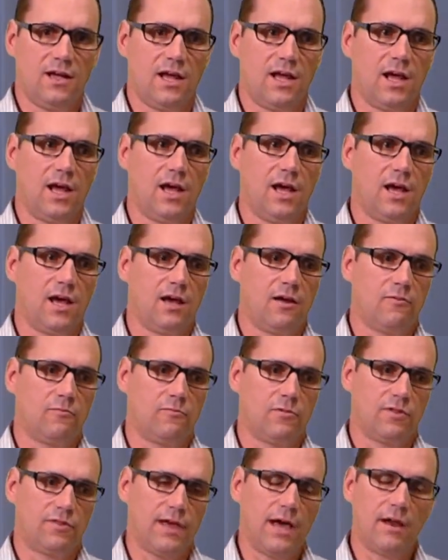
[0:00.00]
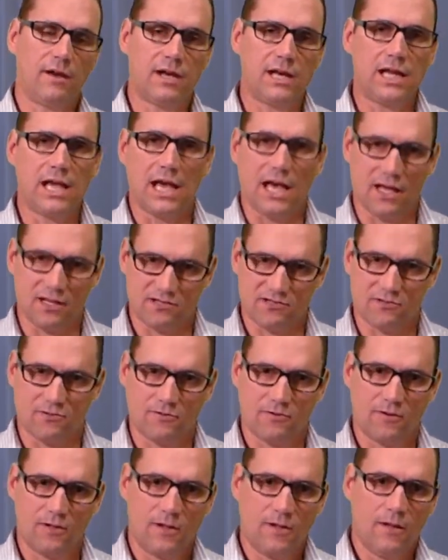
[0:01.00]
and without any
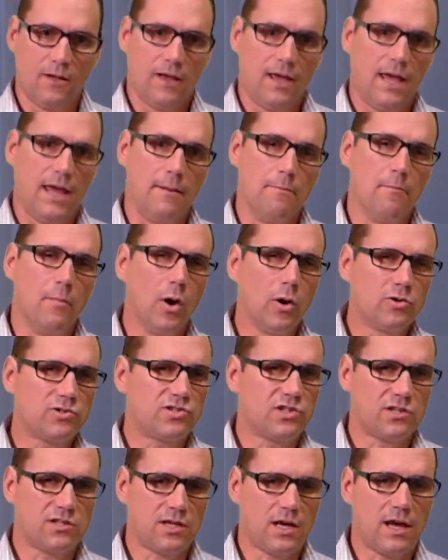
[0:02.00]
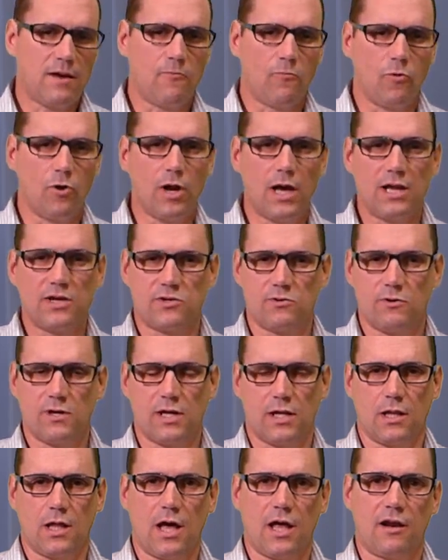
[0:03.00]
hassle. And most of the time we're not
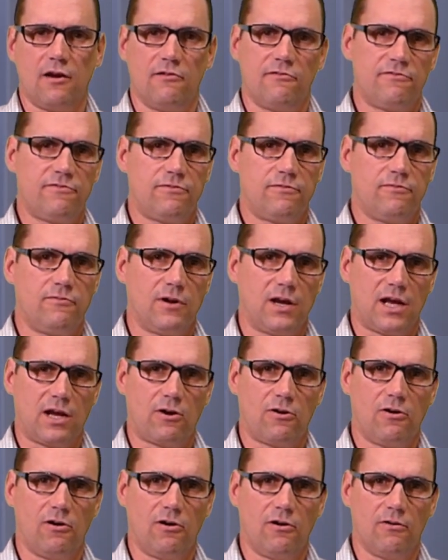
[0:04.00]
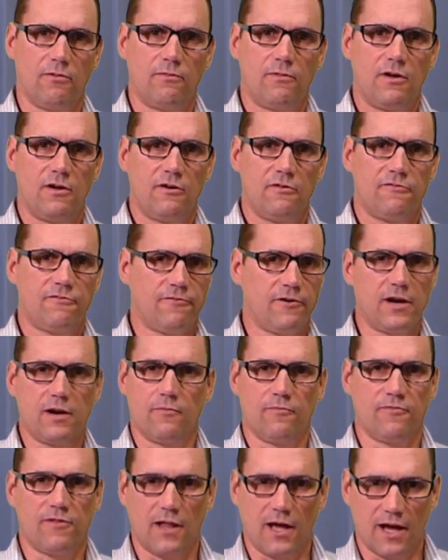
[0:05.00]
doing a lot of what I call
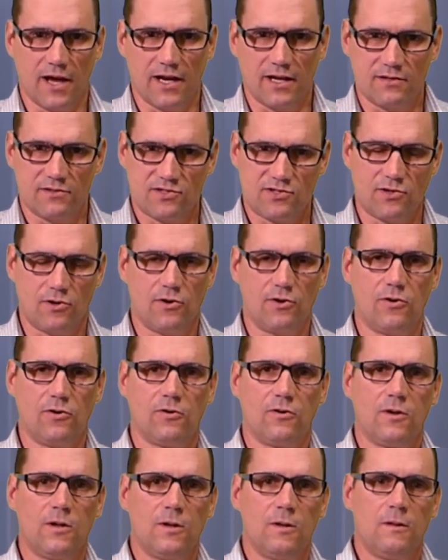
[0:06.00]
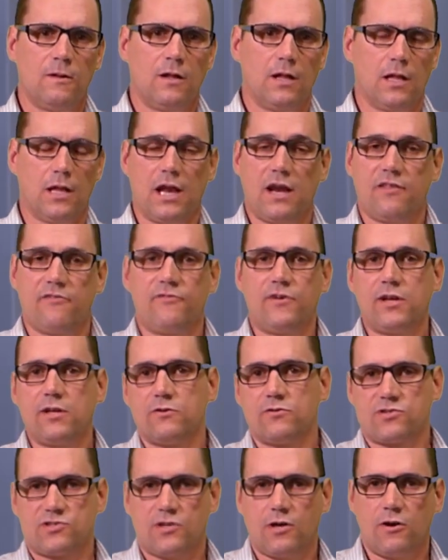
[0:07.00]
freedom flying. So a lot of the videos
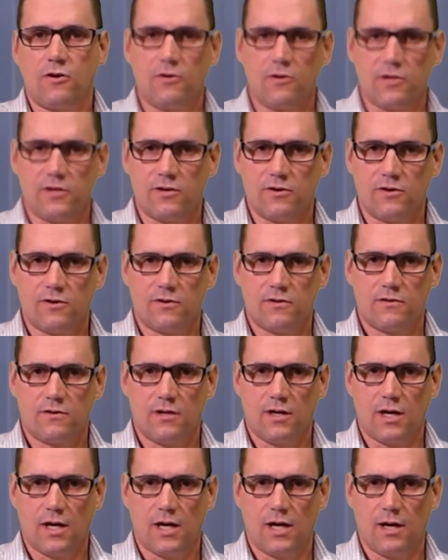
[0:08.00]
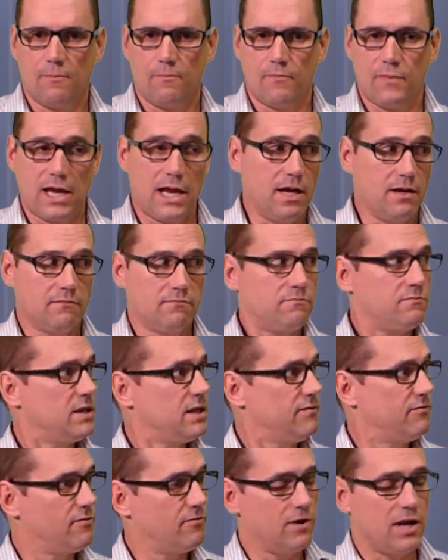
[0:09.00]
you saw earlier and
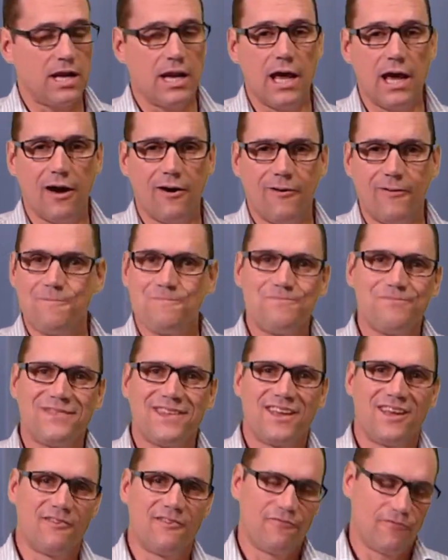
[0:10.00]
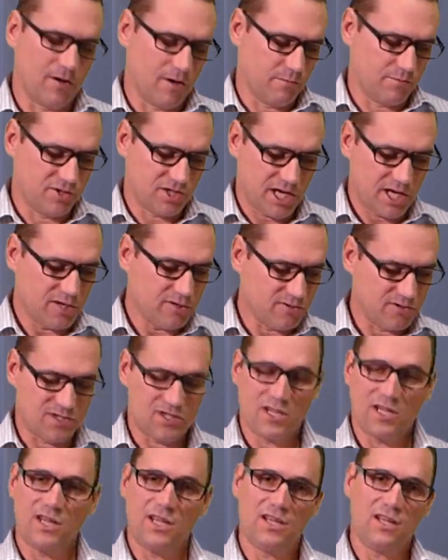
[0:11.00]
even right now from
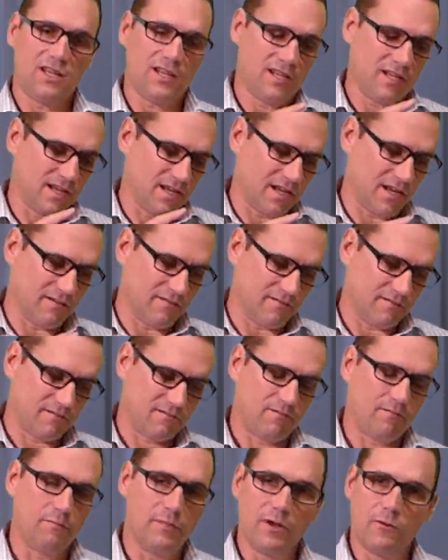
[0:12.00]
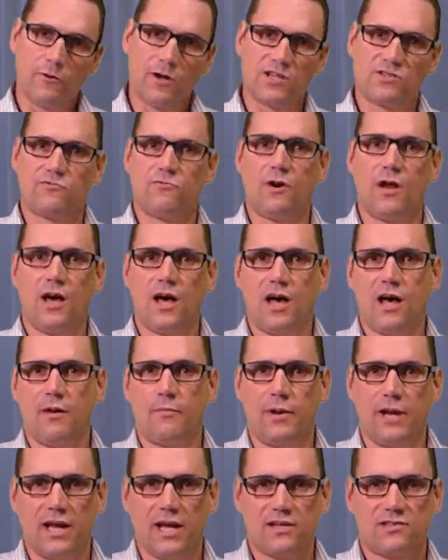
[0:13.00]
JUZ and
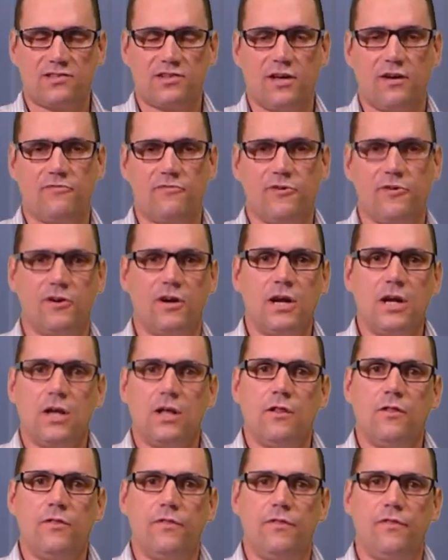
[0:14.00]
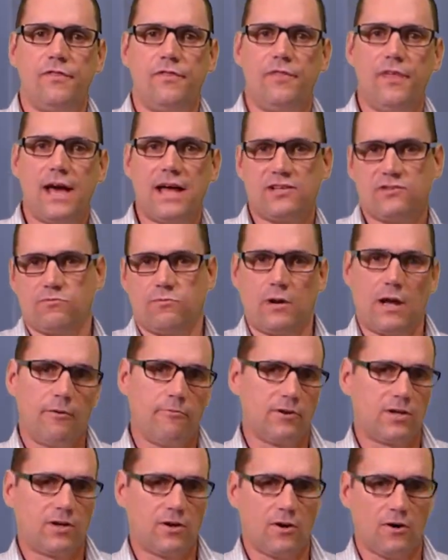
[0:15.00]
MidwestRob and XHover, that's what I
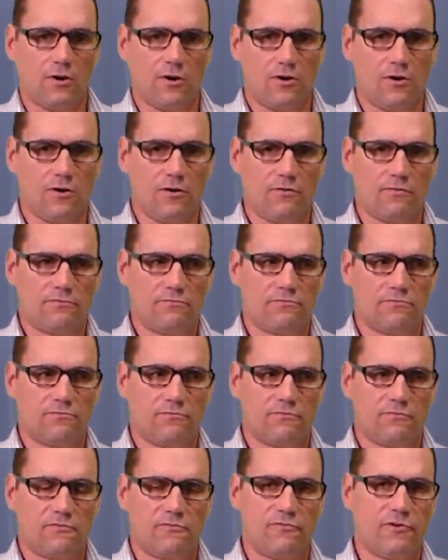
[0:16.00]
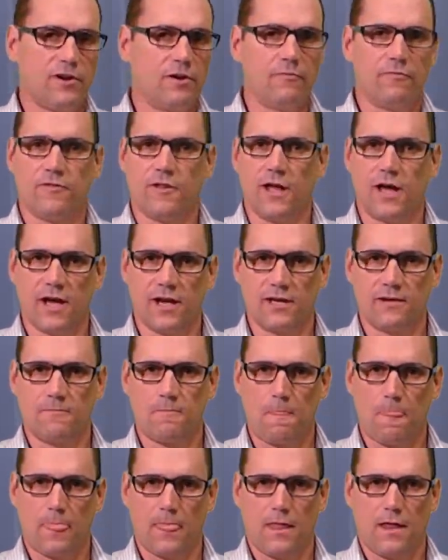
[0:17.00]
would call freedom flying.
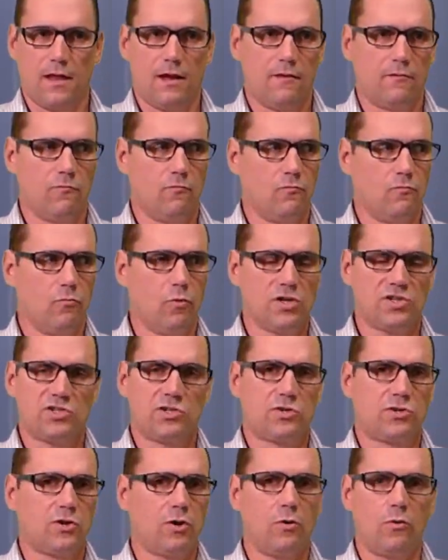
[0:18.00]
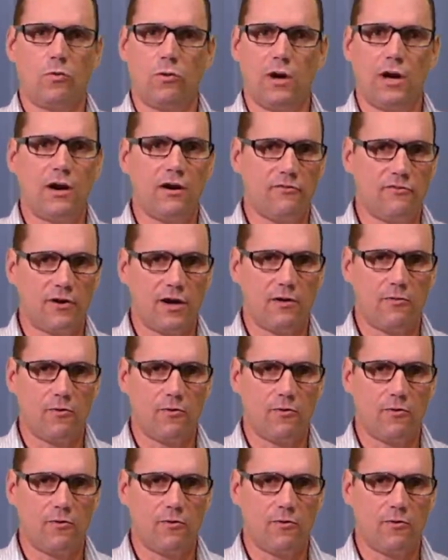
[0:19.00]
Want to go wherever